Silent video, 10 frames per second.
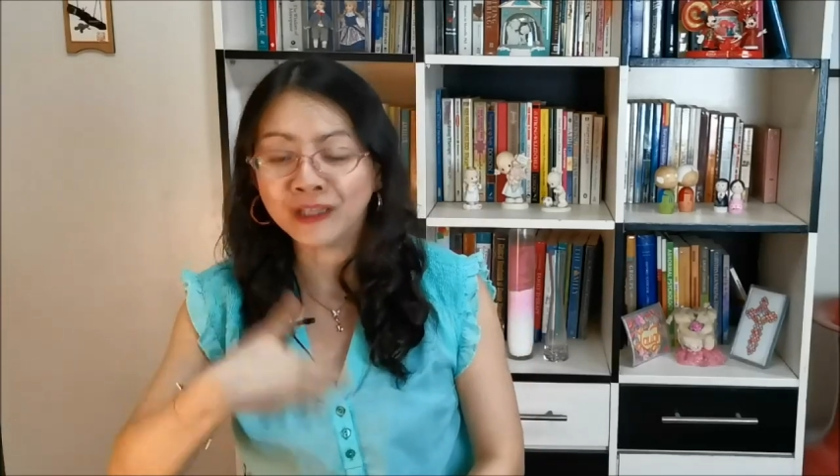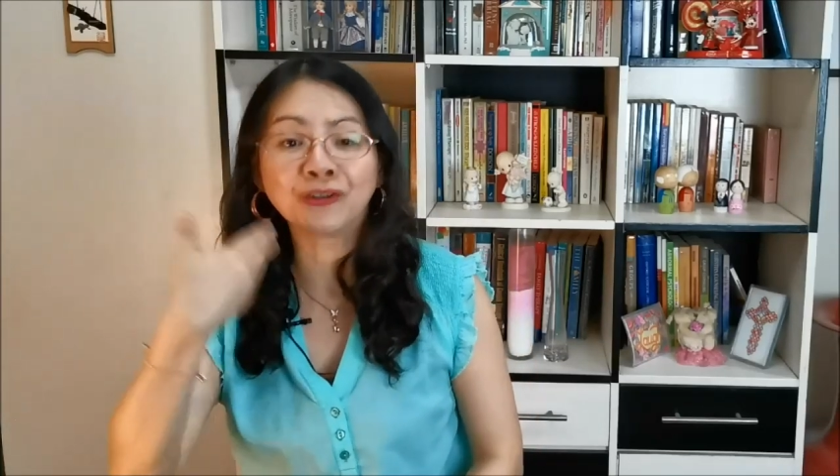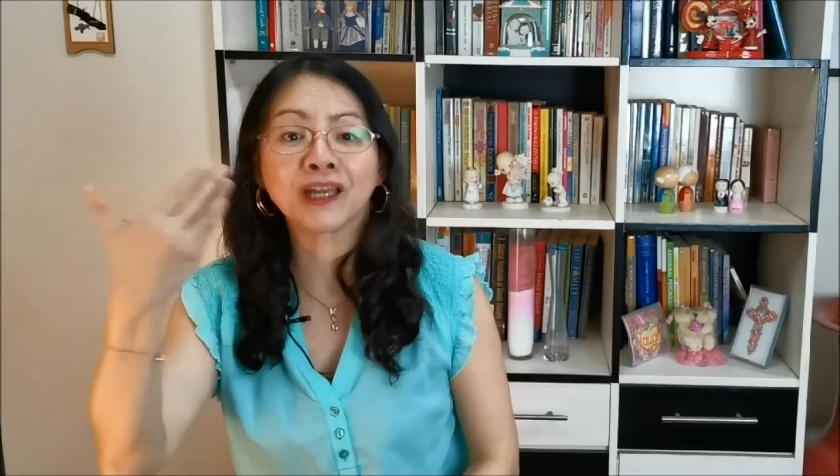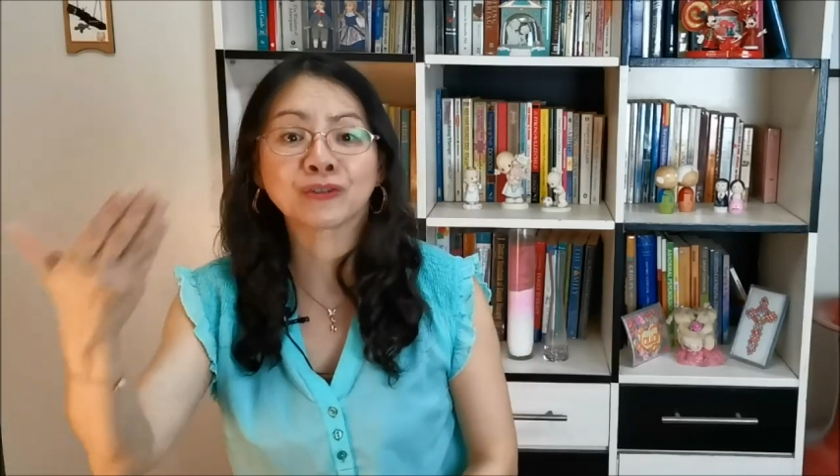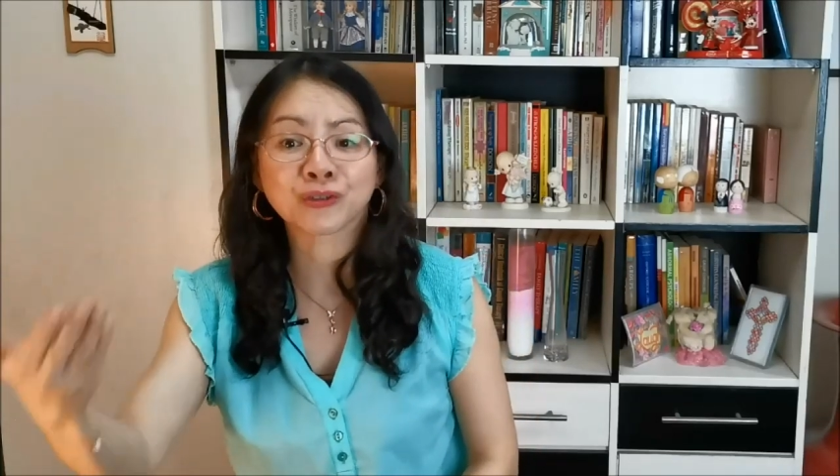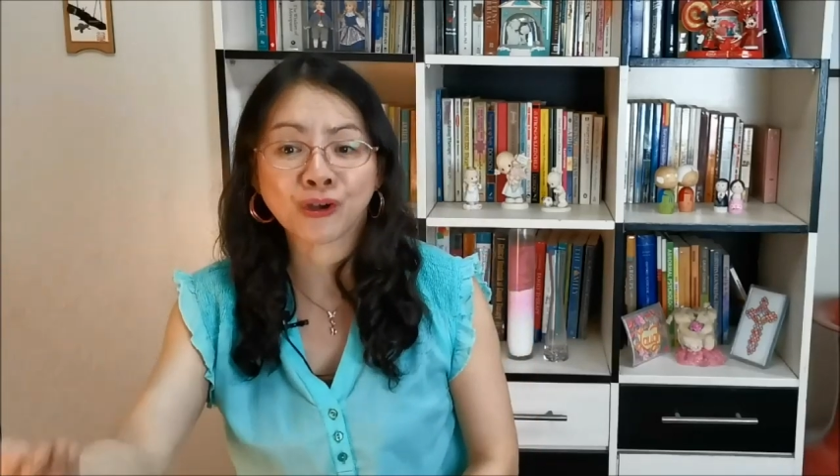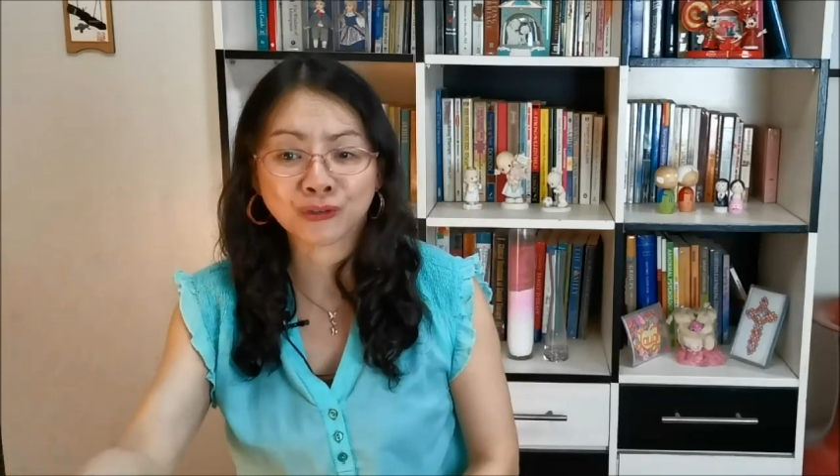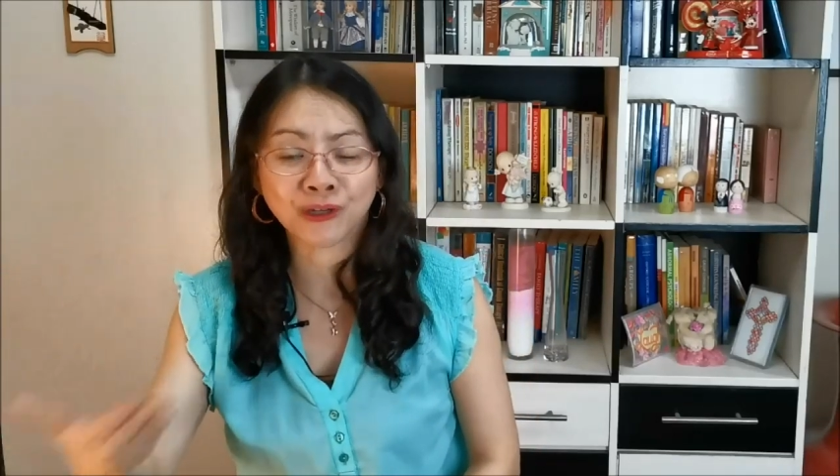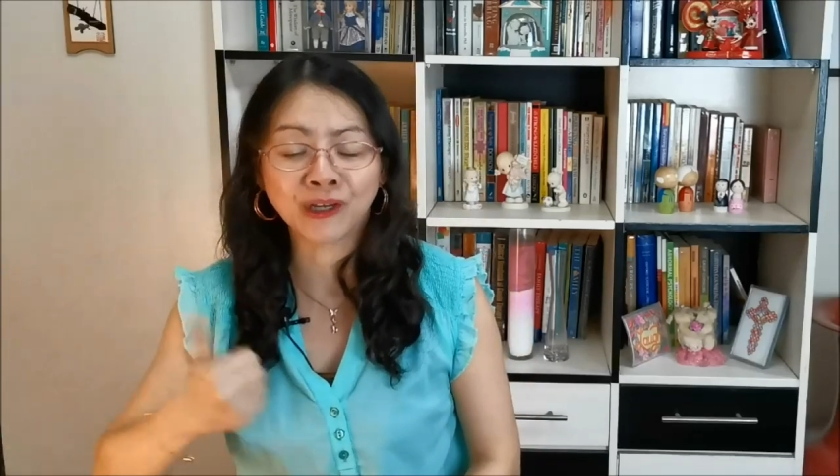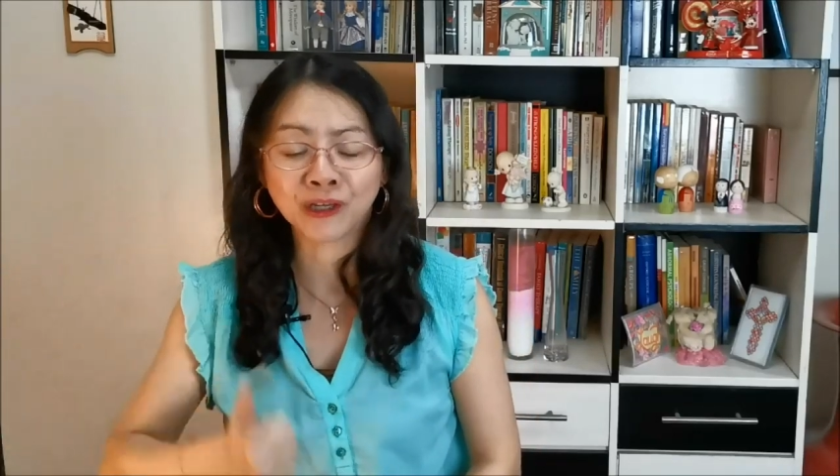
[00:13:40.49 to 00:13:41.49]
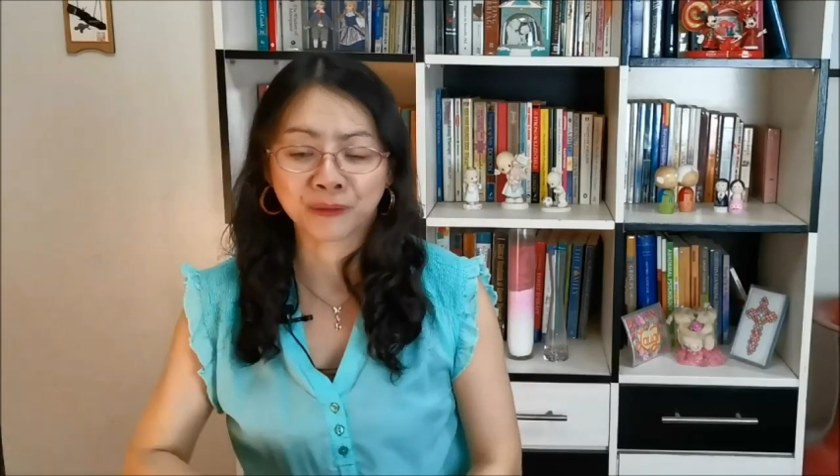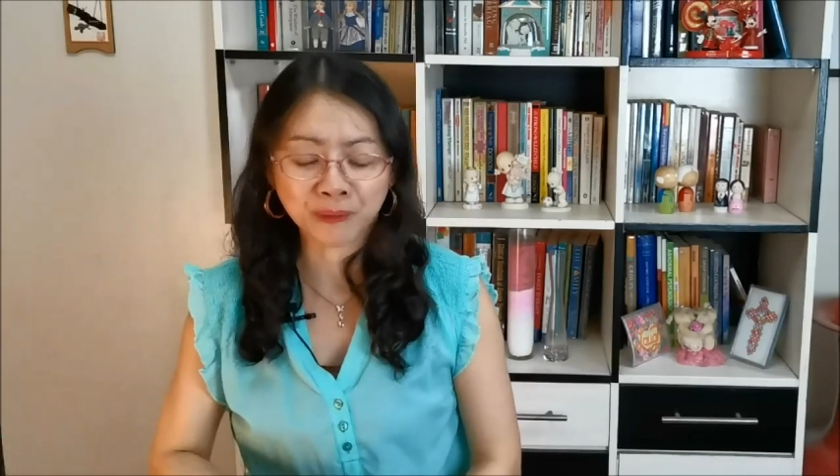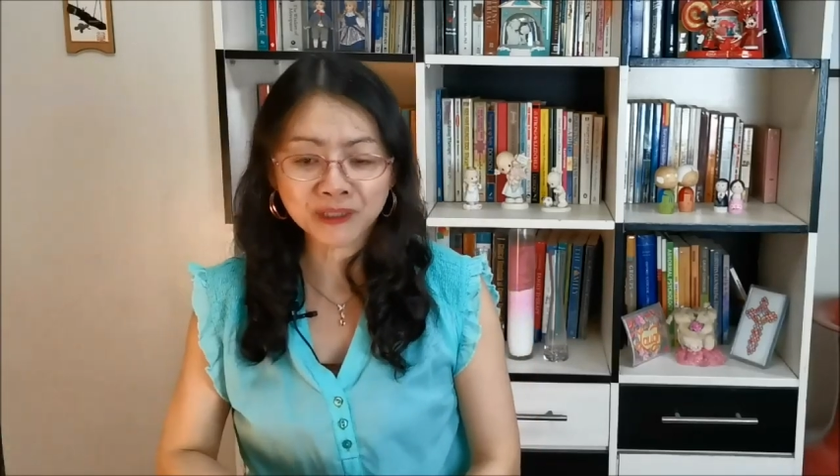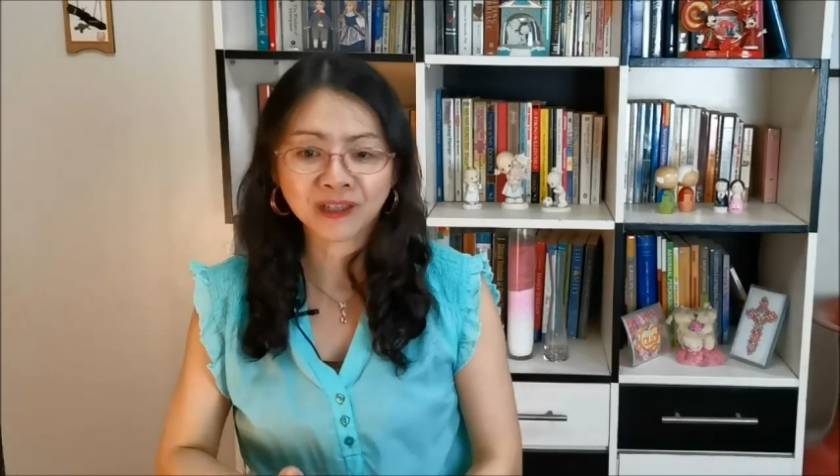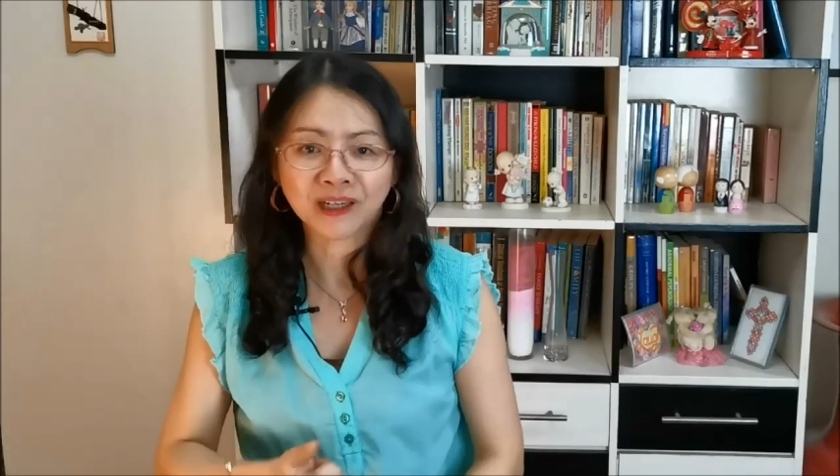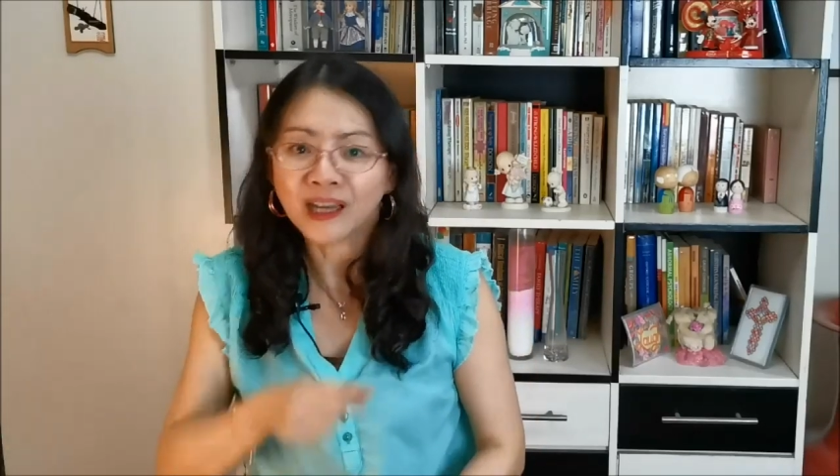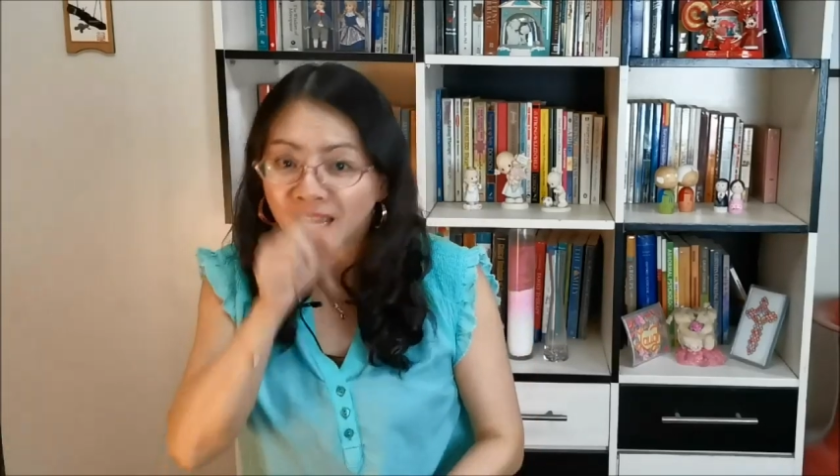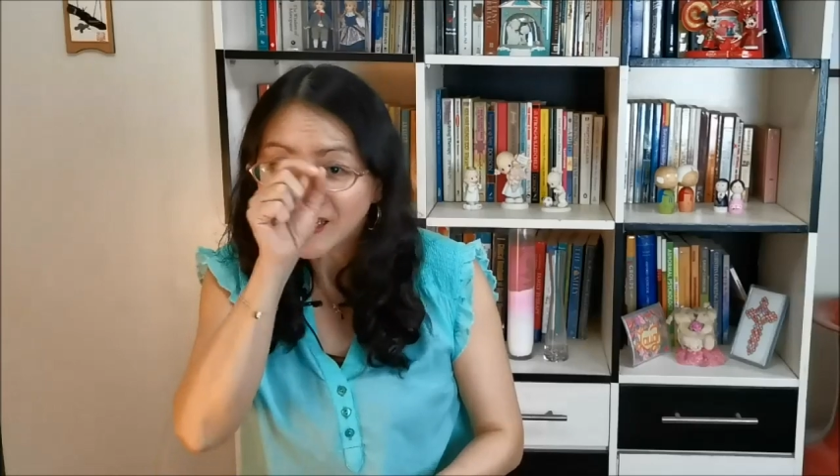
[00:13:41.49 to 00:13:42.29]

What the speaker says: then you get to talk to another person.